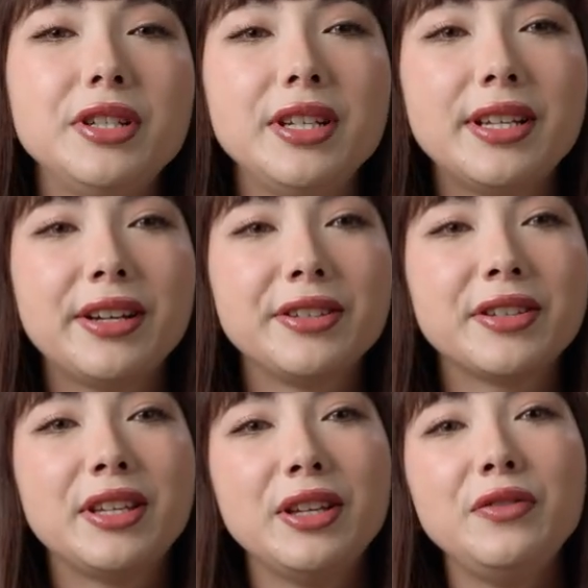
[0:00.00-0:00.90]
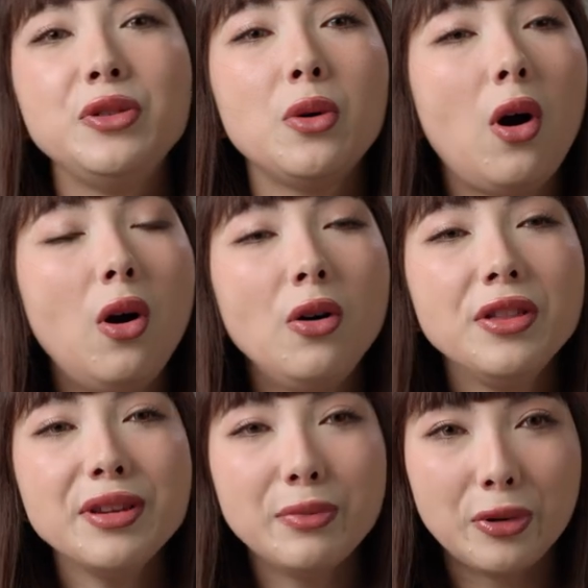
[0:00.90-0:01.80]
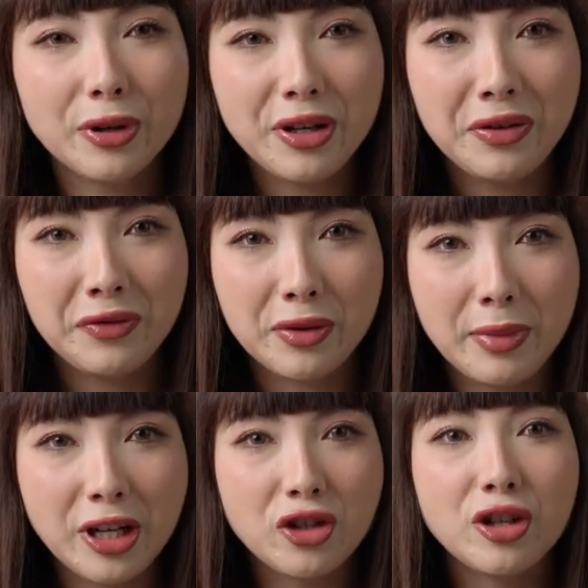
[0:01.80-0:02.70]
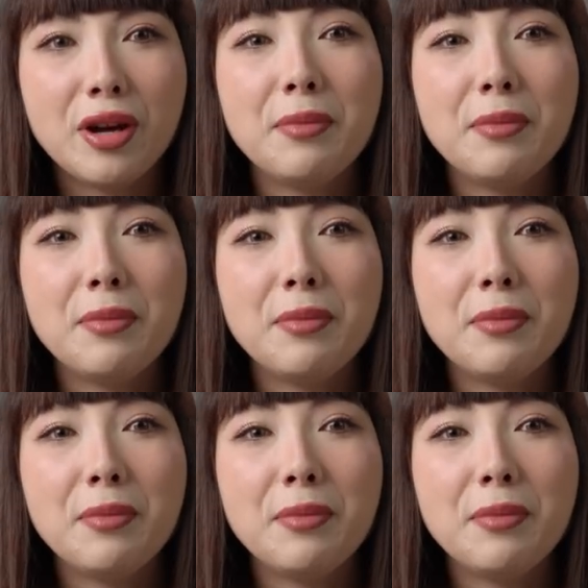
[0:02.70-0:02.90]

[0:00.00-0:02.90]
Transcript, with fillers: details gives you all the important information